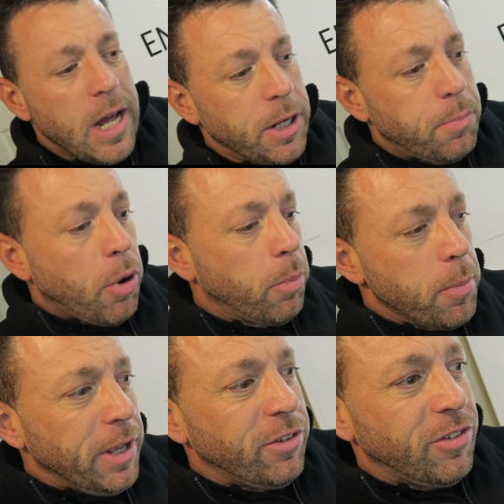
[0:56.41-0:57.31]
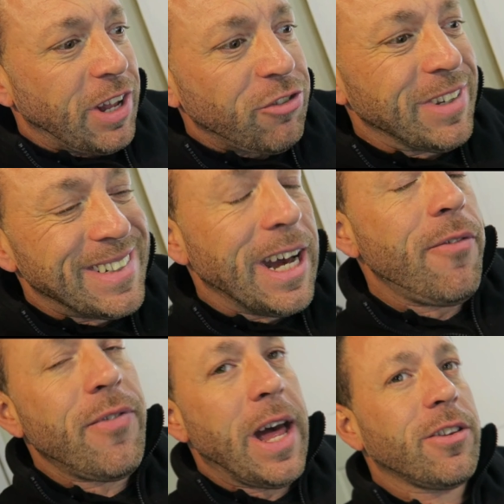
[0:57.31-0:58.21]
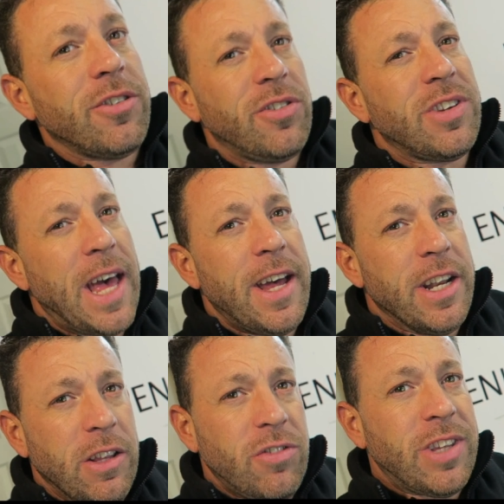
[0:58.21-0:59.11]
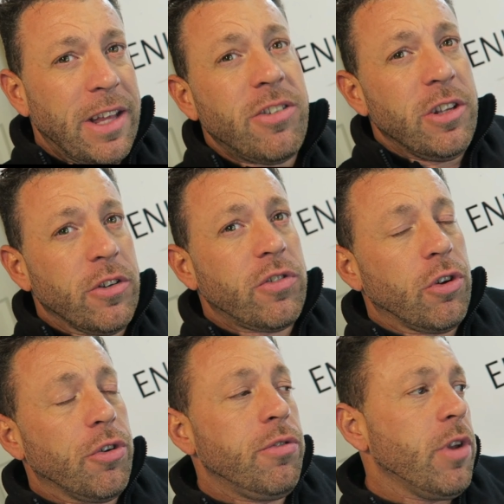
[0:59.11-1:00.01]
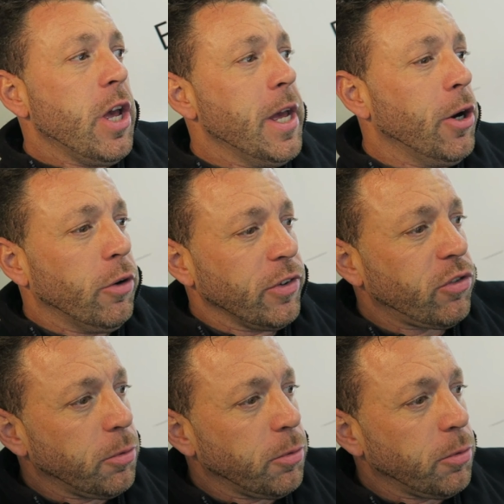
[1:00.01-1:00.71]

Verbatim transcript: and the problem is he's actually left that to set and it's set in the sun uh, over